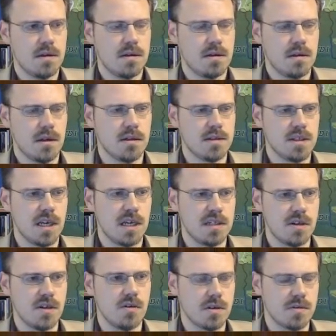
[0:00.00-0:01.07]
All she has to
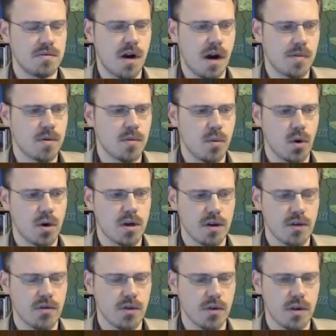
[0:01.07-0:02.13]
do is proper board
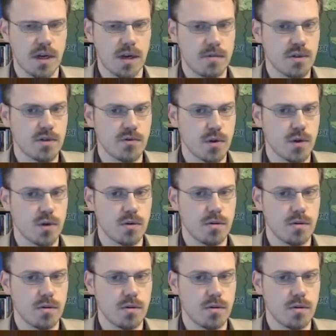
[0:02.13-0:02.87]
control, and I'm screwed.